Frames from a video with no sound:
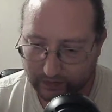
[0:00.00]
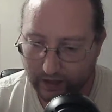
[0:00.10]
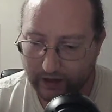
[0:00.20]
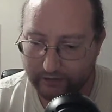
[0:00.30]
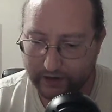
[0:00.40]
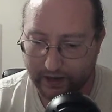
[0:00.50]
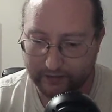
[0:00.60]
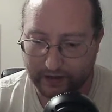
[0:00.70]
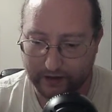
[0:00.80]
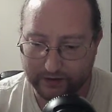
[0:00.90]

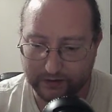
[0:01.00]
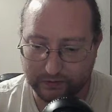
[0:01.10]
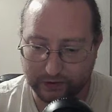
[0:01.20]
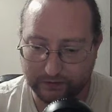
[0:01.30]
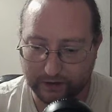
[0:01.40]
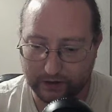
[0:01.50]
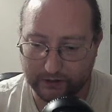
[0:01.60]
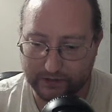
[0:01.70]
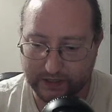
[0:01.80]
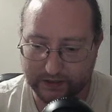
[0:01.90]

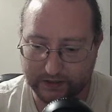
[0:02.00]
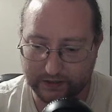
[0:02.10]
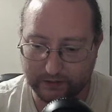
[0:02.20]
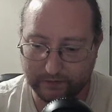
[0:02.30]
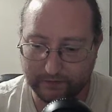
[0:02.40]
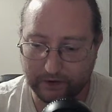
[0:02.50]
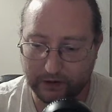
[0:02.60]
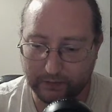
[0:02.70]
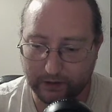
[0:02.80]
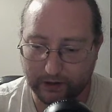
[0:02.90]
that stood
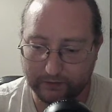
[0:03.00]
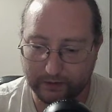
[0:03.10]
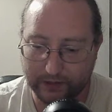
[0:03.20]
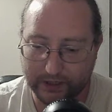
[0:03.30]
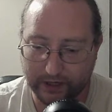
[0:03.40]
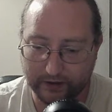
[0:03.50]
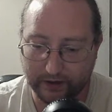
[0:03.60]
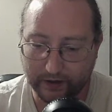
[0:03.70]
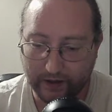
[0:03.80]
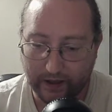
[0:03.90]
far apart from each other,